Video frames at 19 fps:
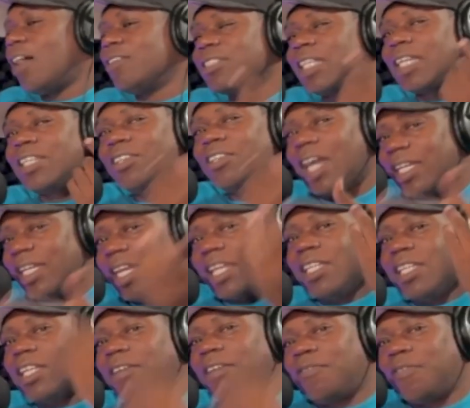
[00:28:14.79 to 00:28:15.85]
I was like, you got
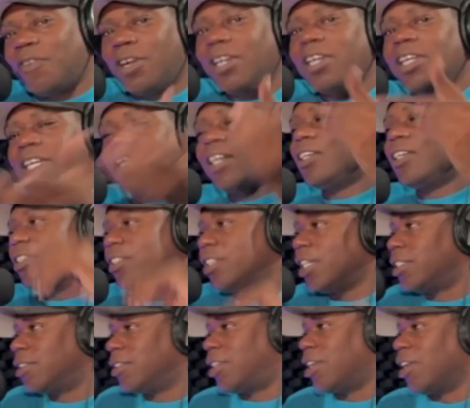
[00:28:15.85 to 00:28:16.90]
nothing to live for. Here, you
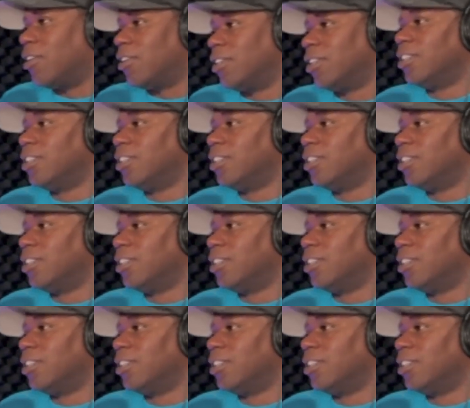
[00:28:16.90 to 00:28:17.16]
take this coke.